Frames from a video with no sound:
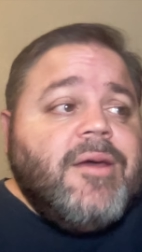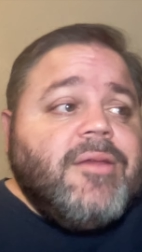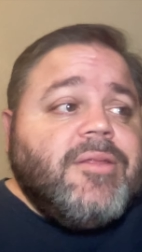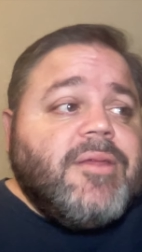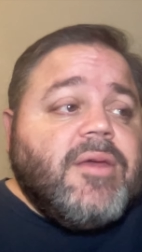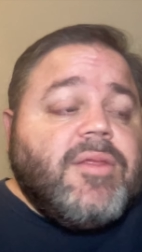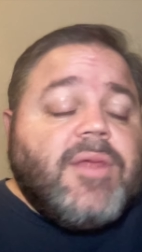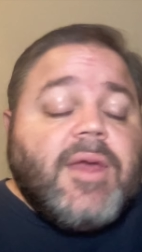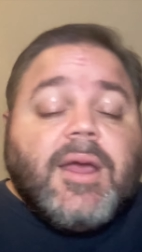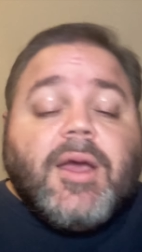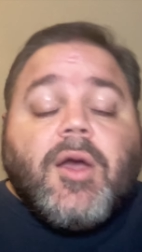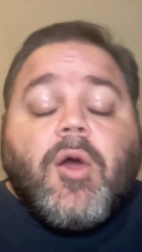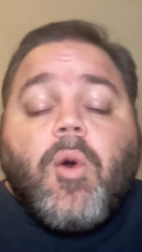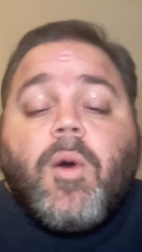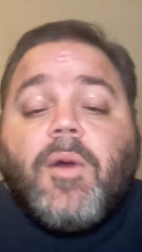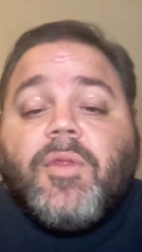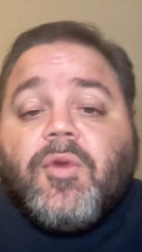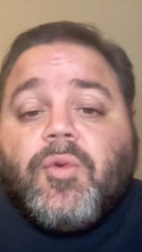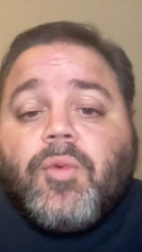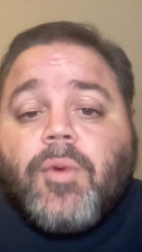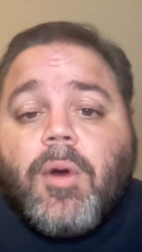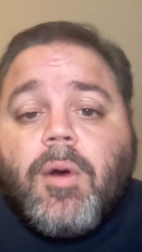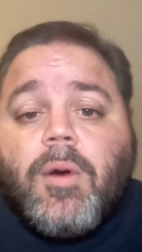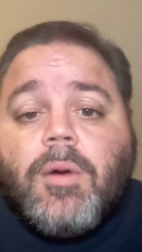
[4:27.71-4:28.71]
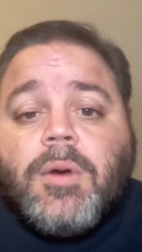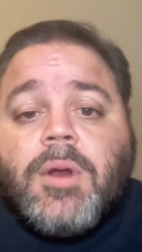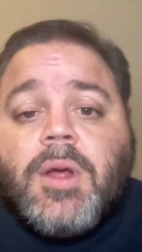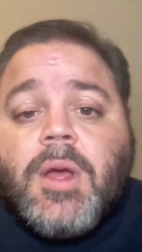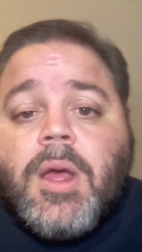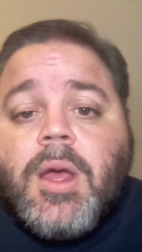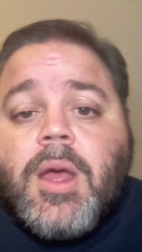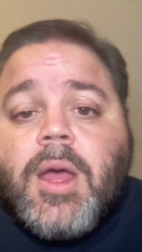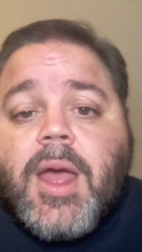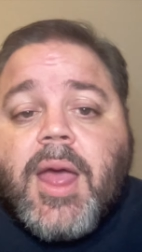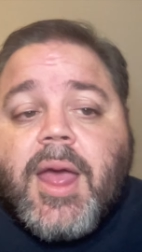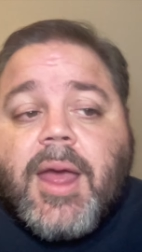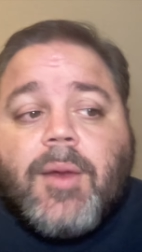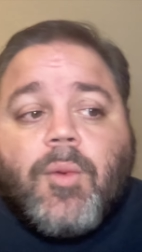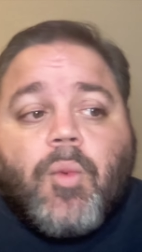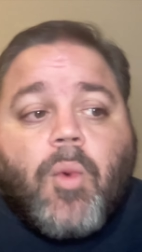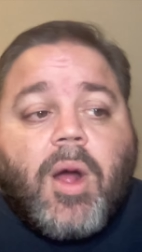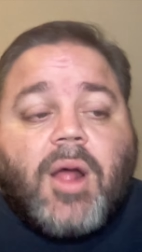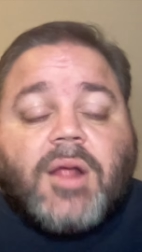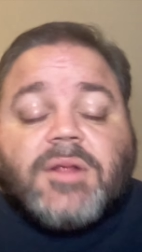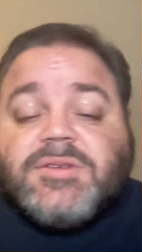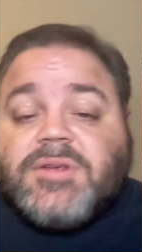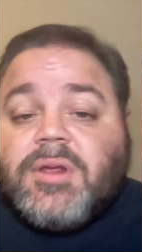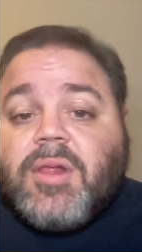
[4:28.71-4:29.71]
They then go on the road, and
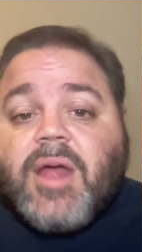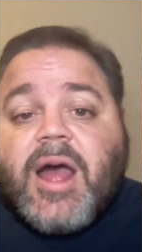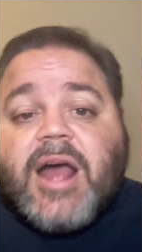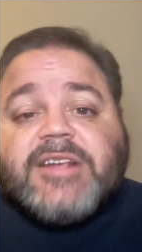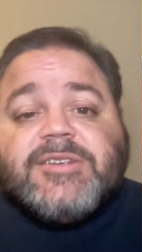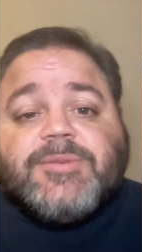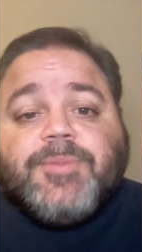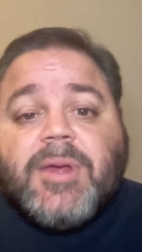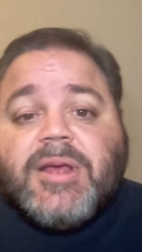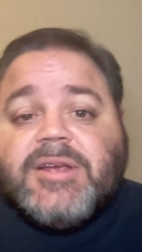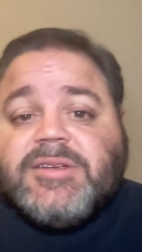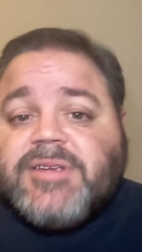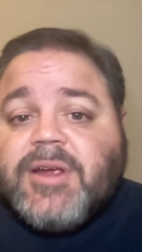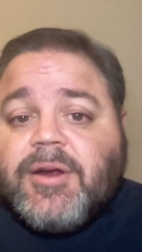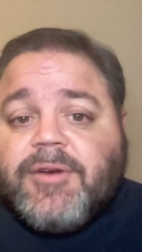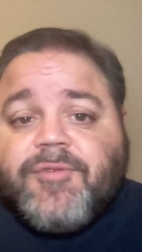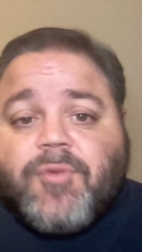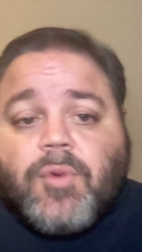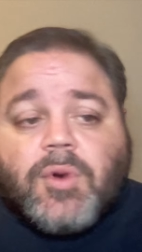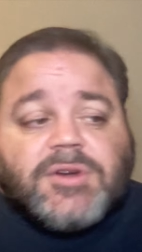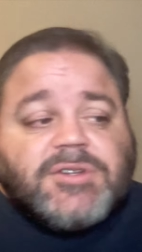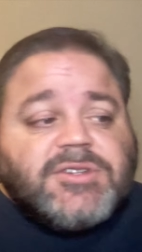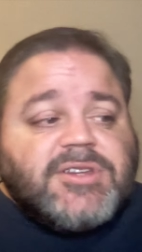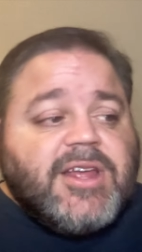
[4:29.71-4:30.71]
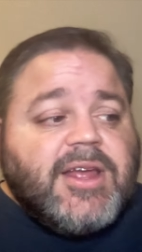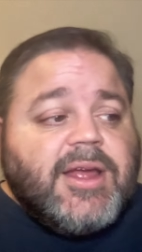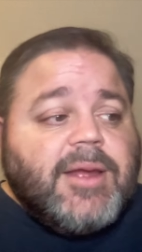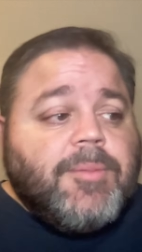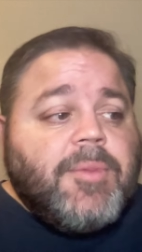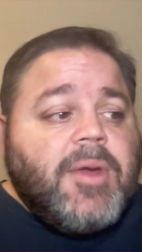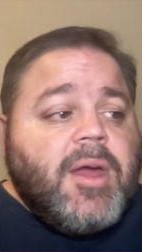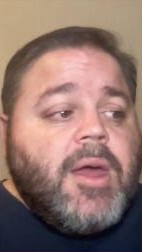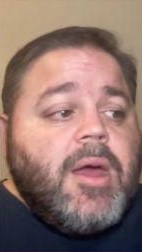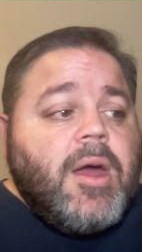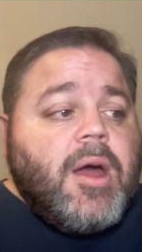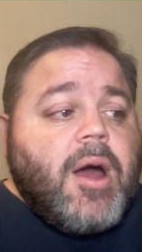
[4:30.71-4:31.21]
while it's a last place Air Force team,